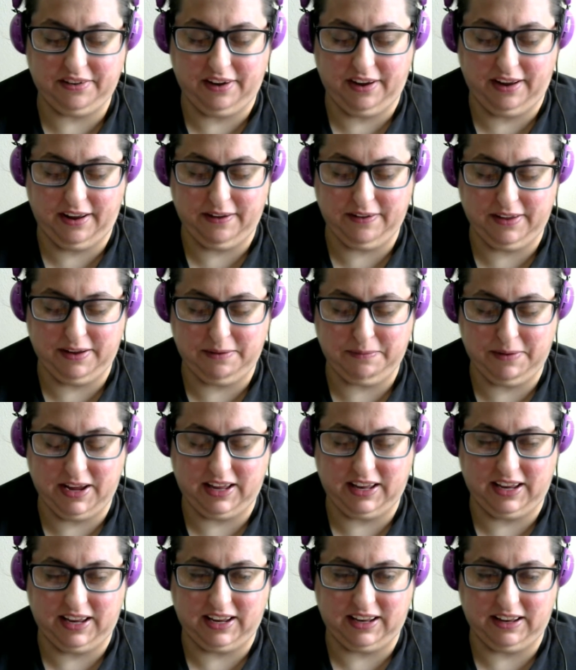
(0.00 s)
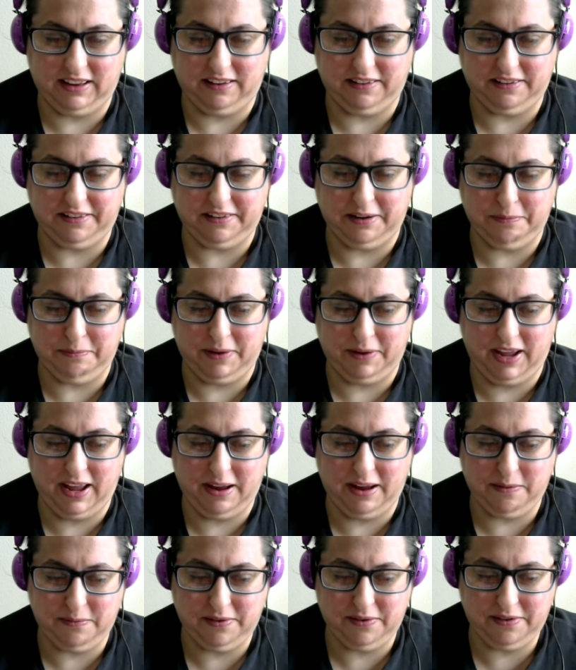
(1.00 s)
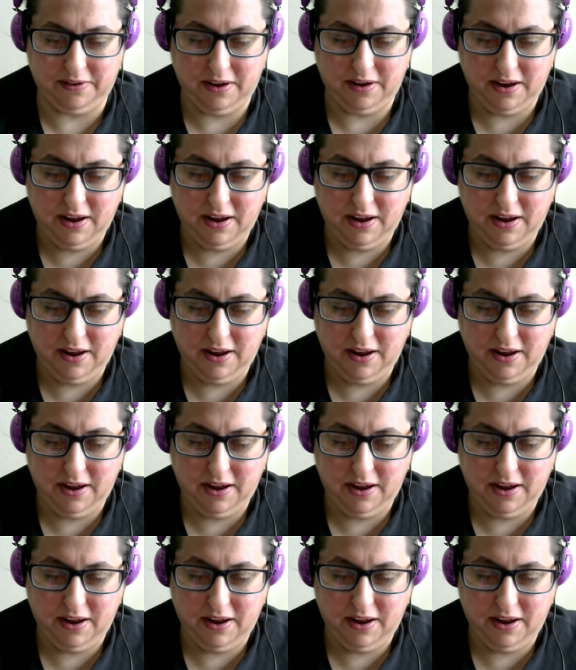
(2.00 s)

Uh, they make like little sim games,